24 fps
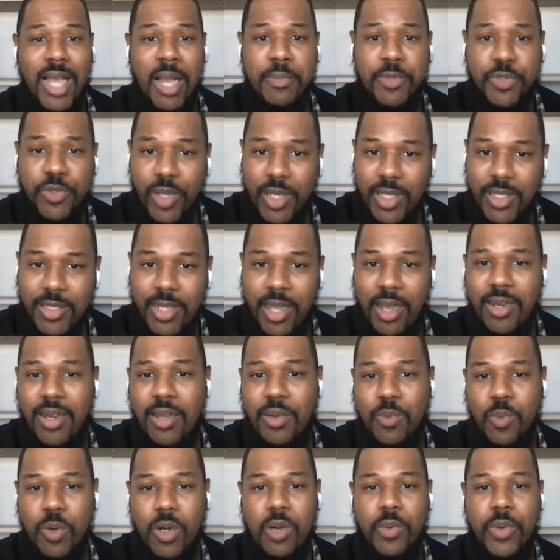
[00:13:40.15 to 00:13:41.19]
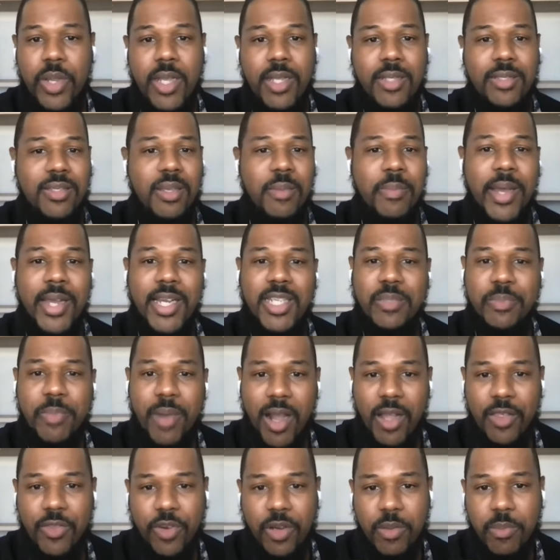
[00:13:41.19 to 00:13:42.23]
I'm stressed out, I'm worried, somebody's
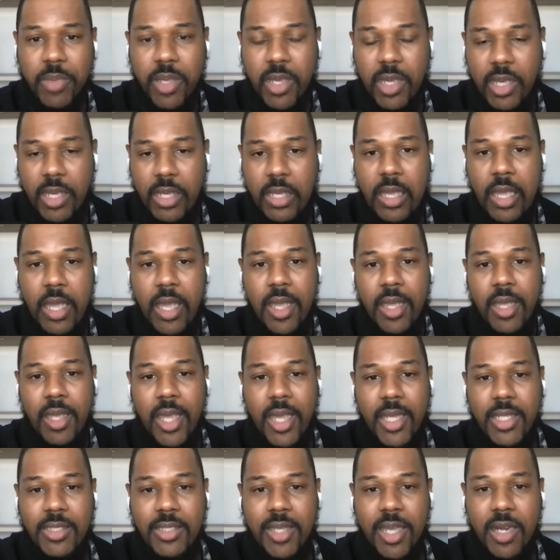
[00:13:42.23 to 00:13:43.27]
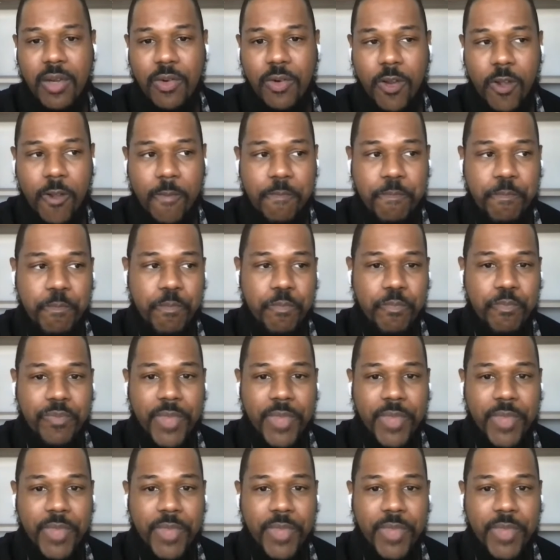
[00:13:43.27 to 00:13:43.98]
bothering me, etc.